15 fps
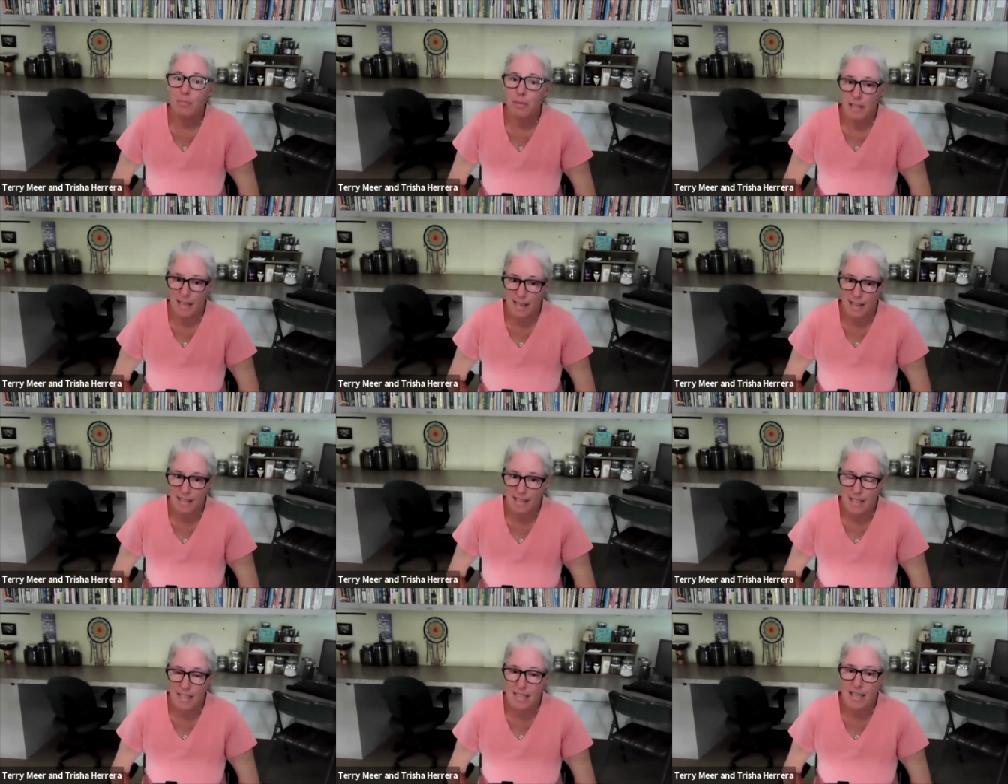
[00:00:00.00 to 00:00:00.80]

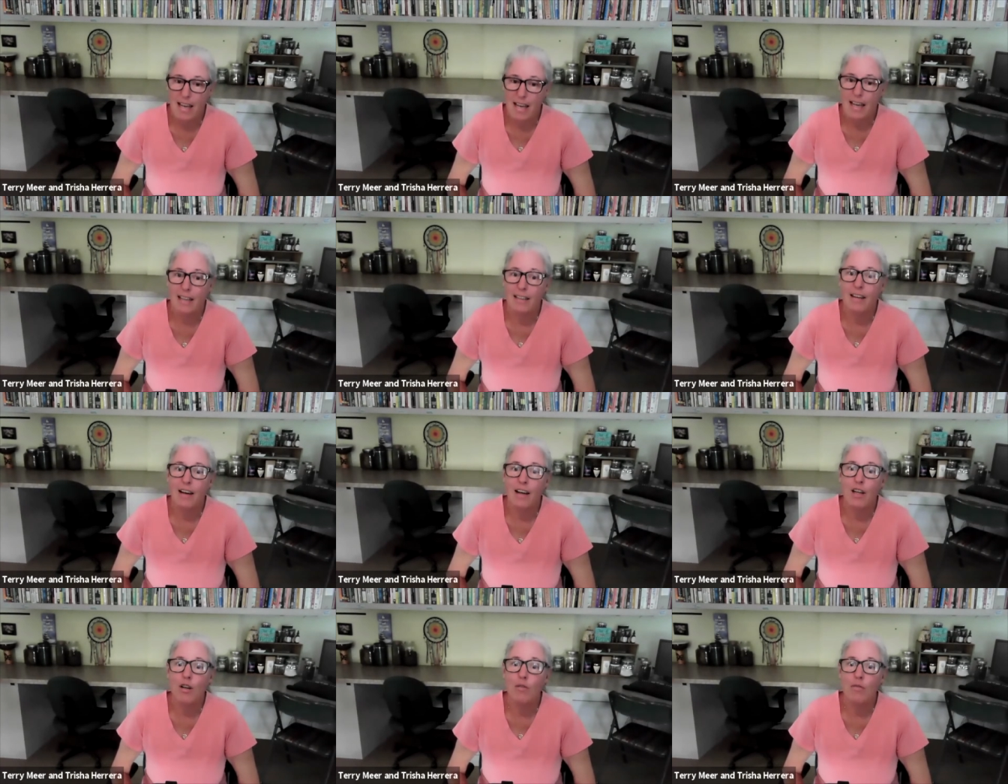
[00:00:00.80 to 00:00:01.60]
plants and
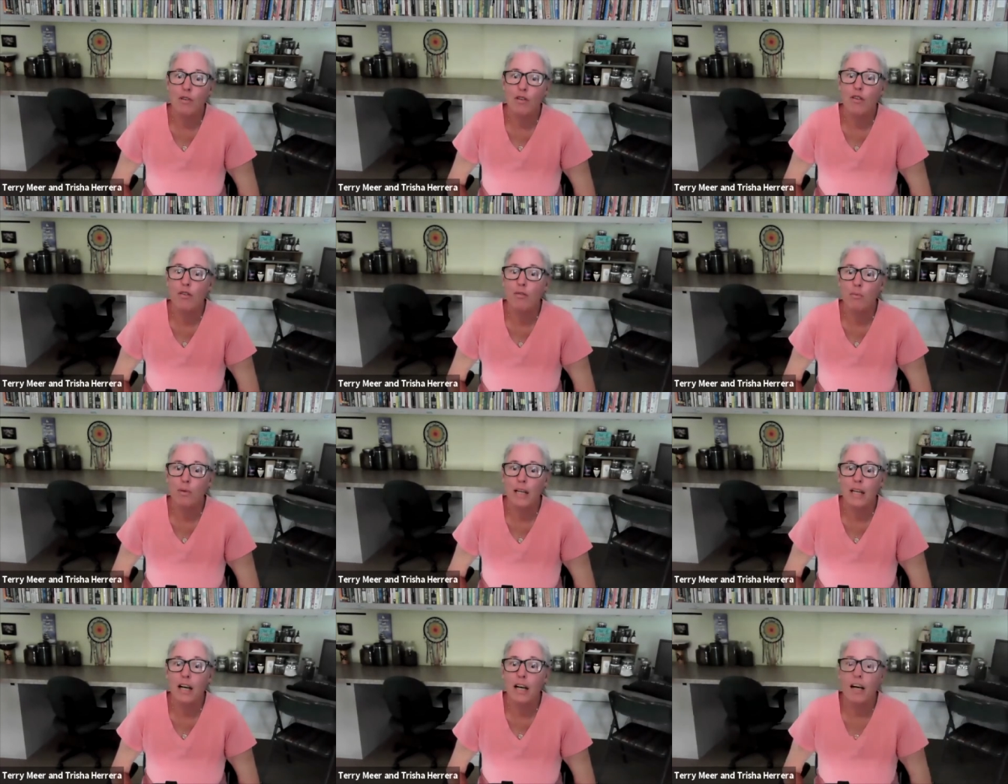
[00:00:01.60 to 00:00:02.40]
got over
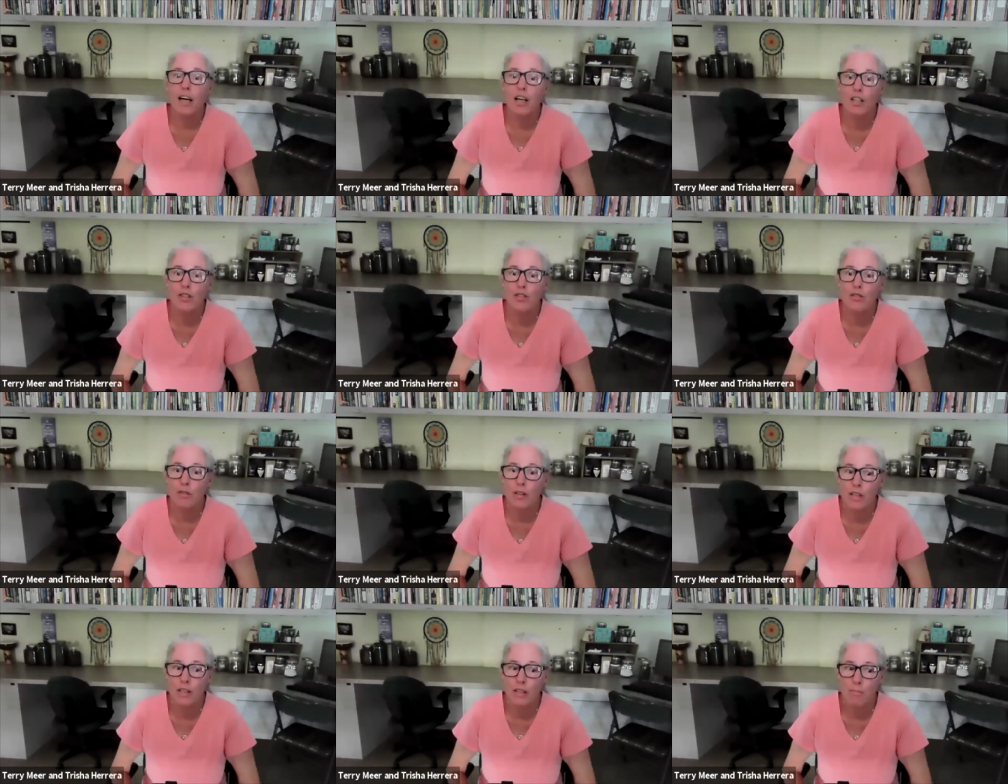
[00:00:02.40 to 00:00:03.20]

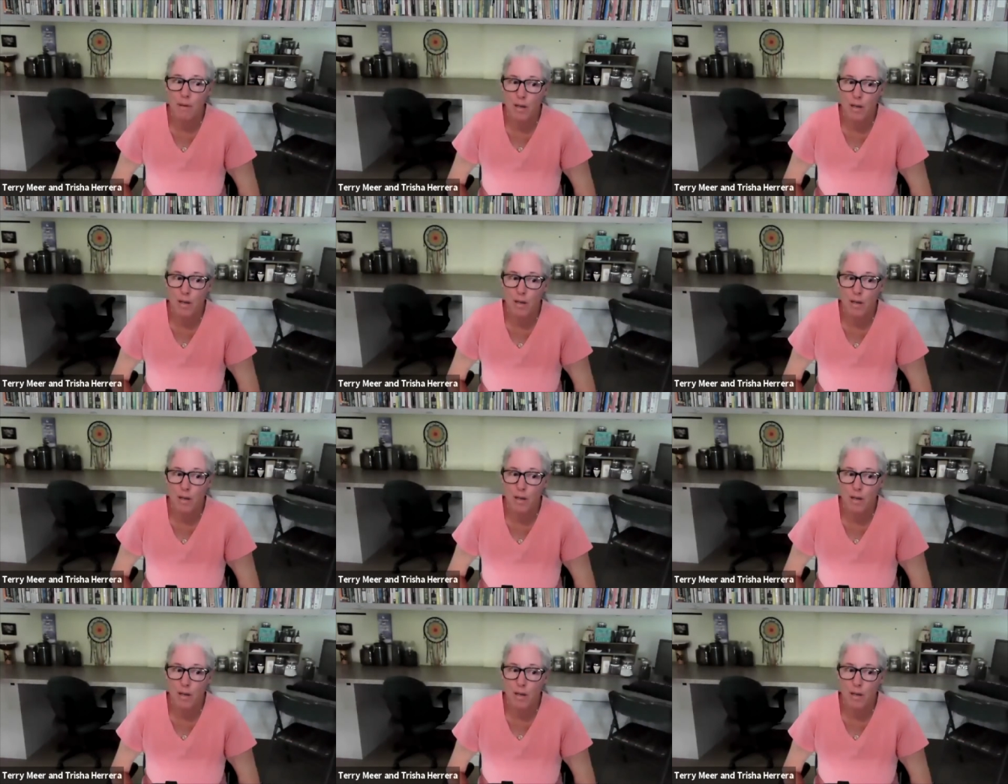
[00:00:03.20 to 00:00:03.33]
300